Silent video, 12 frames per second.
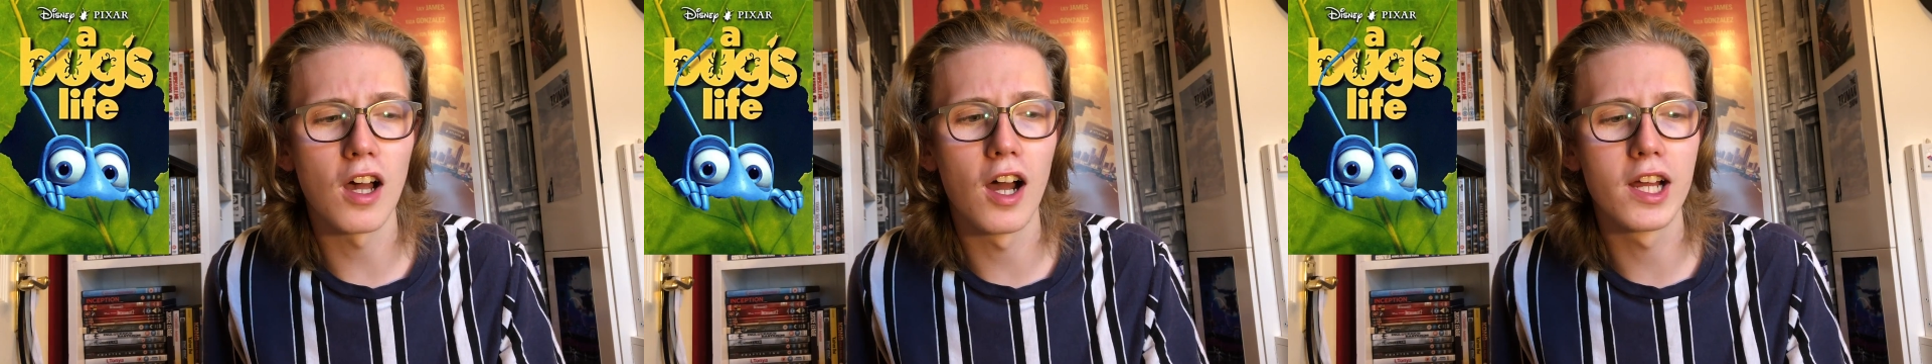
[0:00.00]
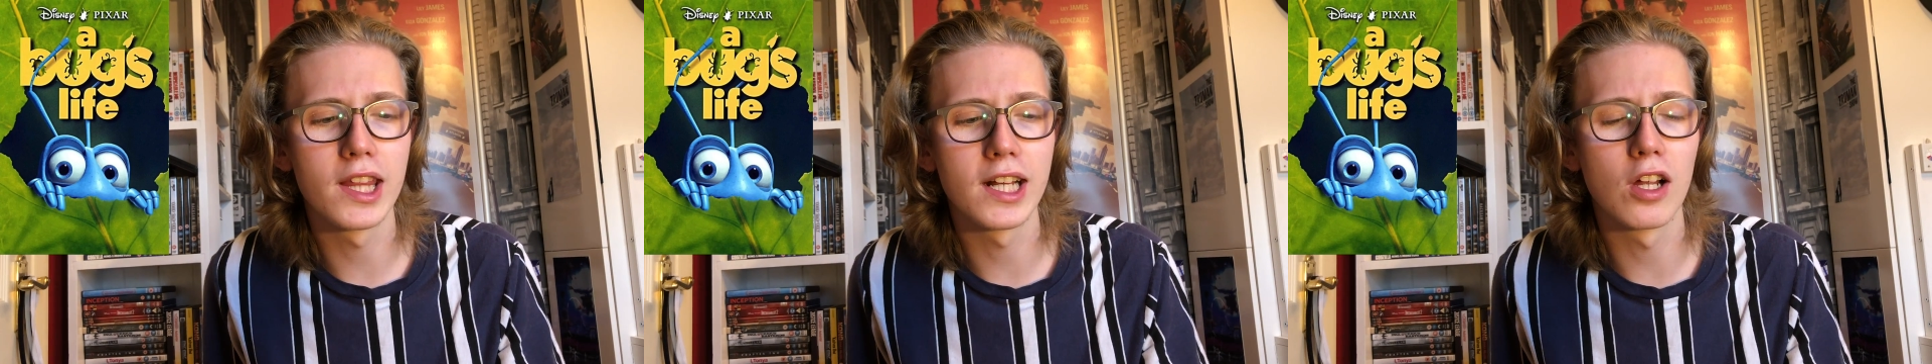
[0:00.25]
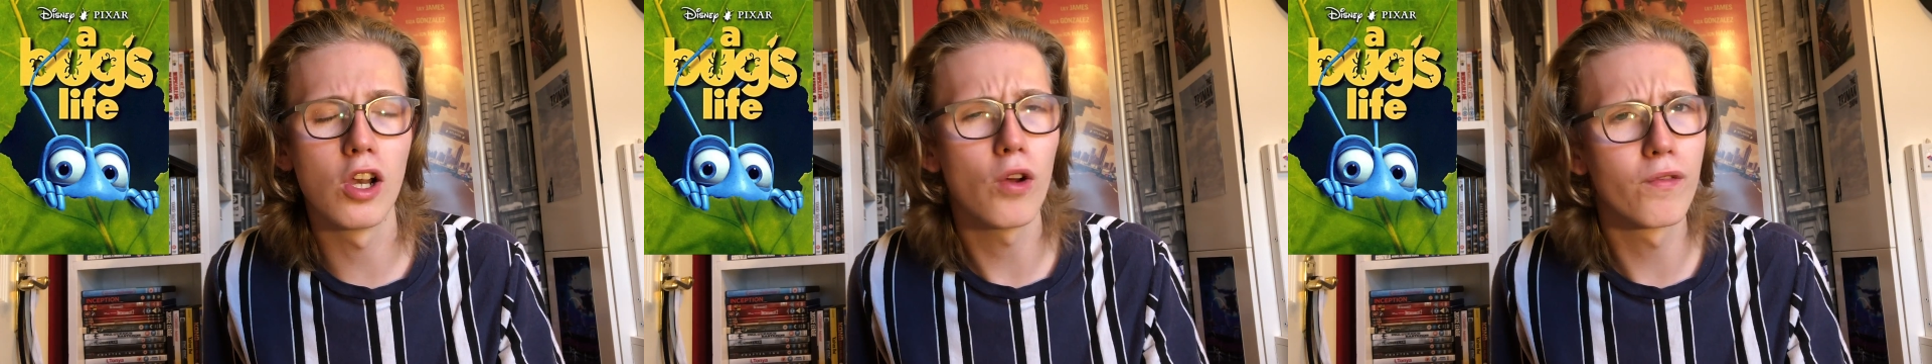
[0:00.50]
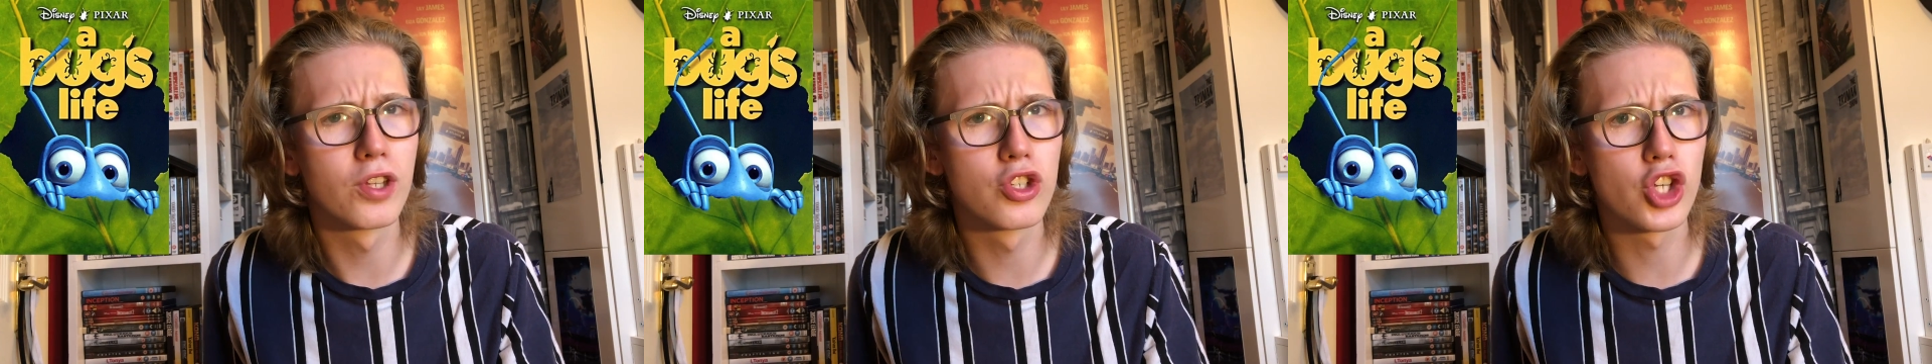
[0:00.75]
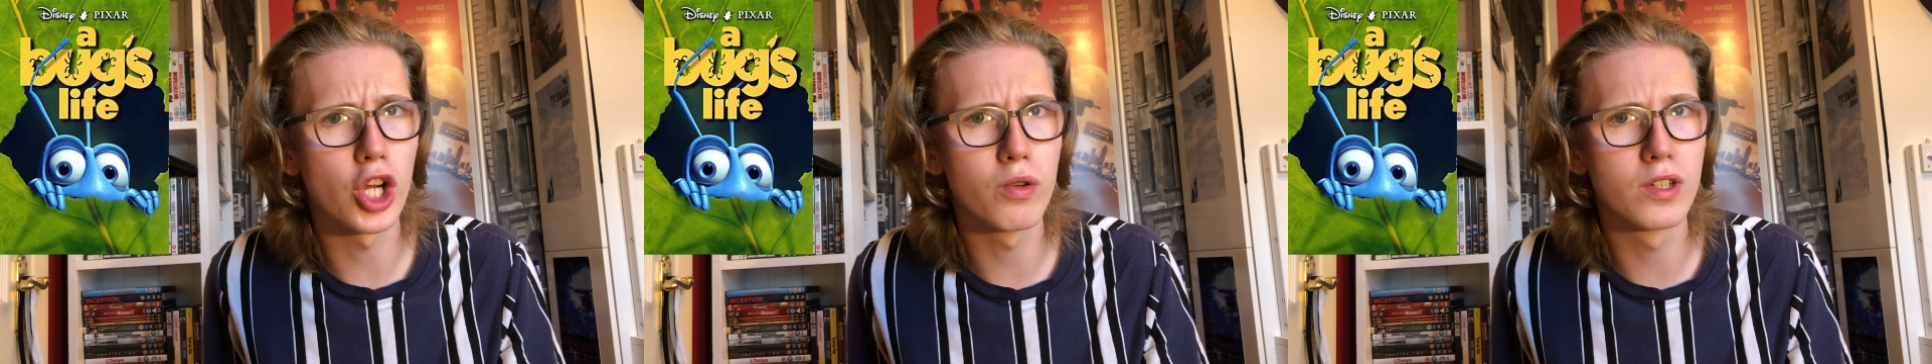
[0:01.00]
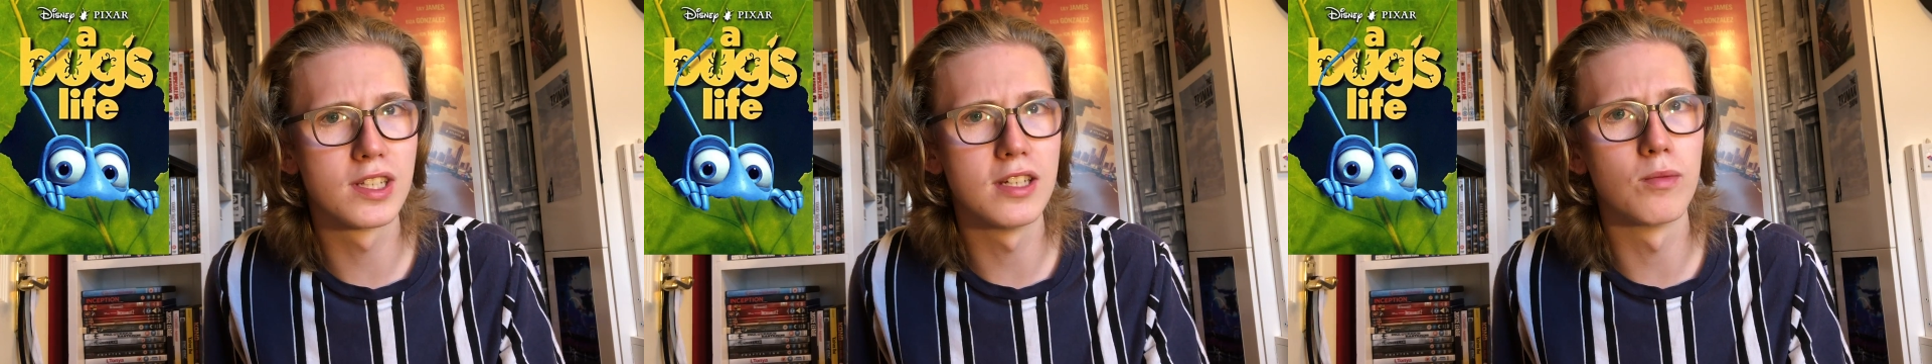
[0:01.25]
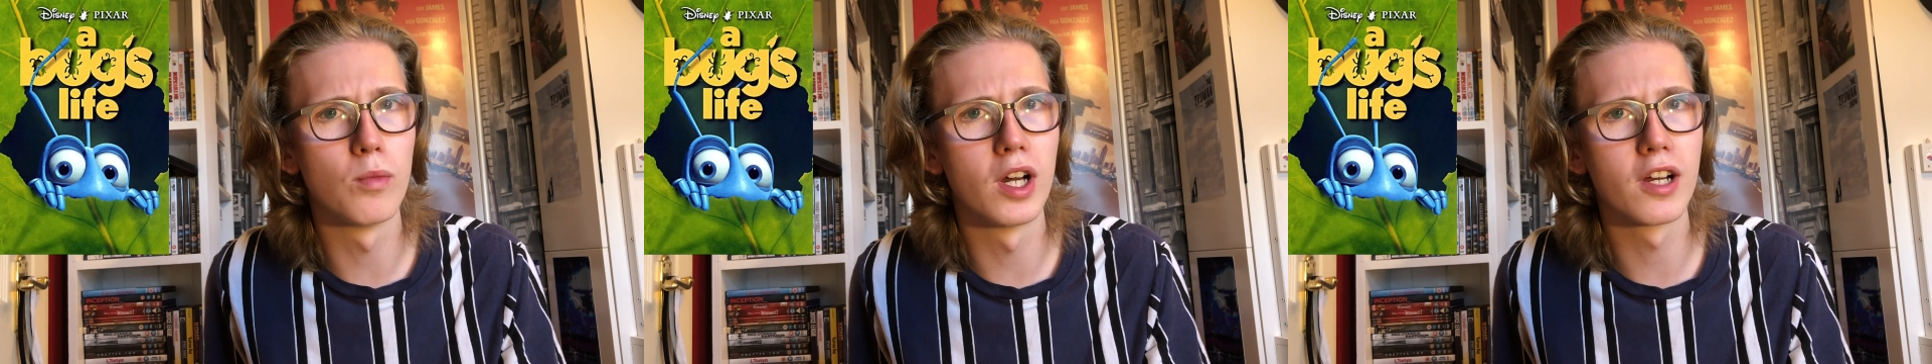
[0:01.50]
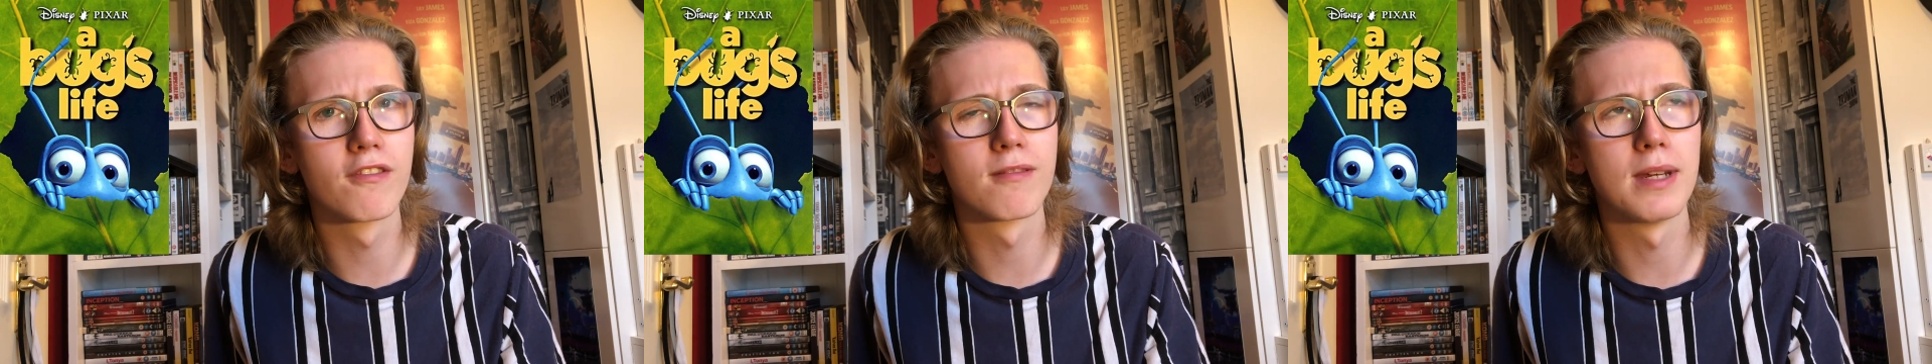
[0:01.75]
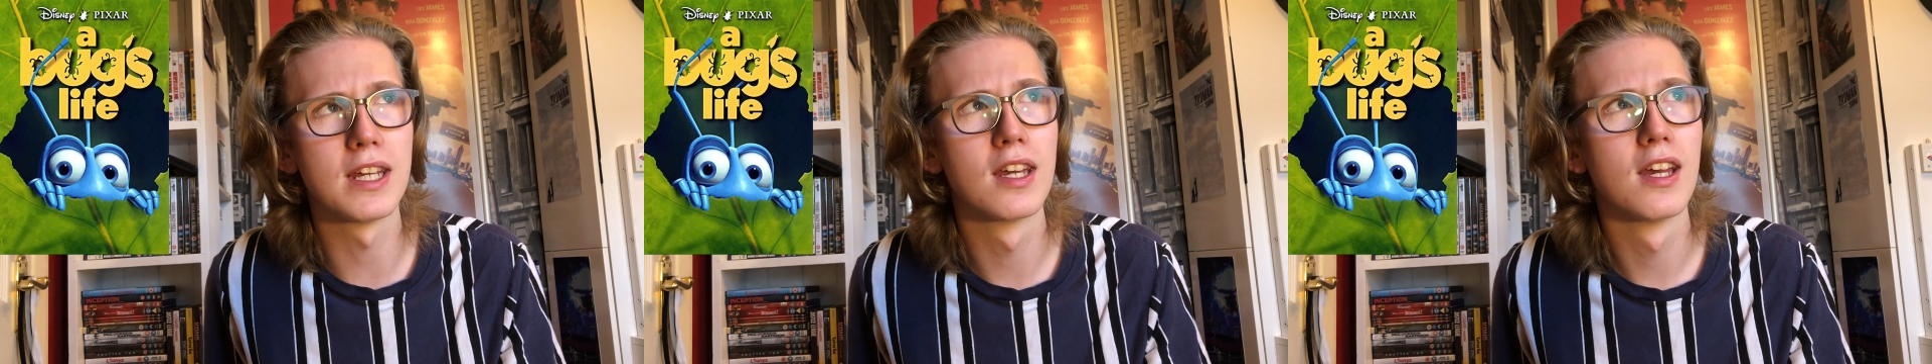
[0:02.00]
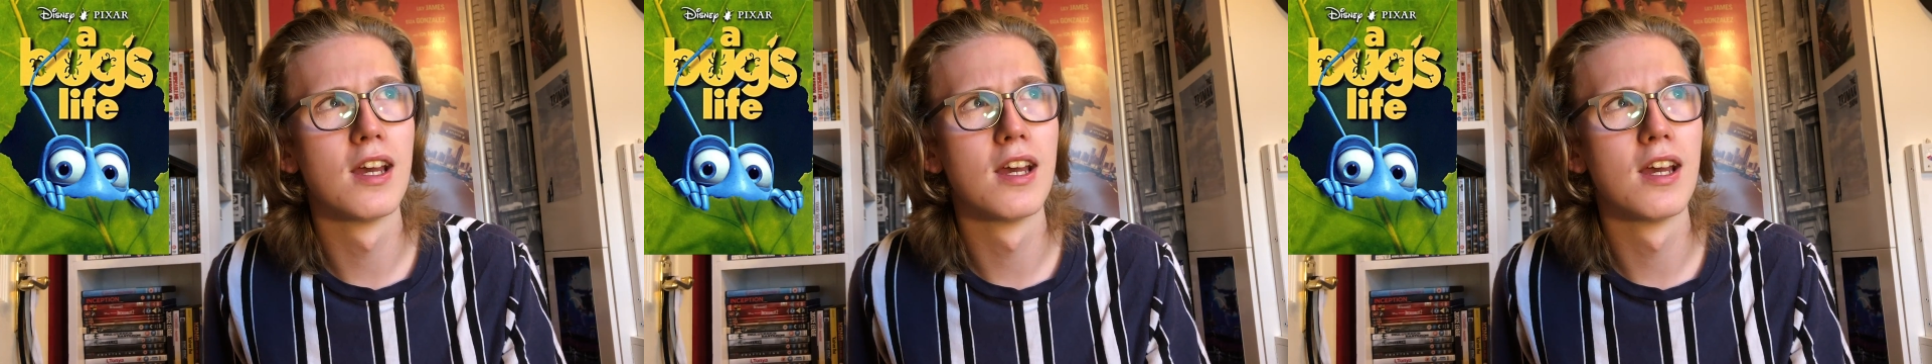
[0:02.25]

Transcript: I think a lot of the jokes didn't work for me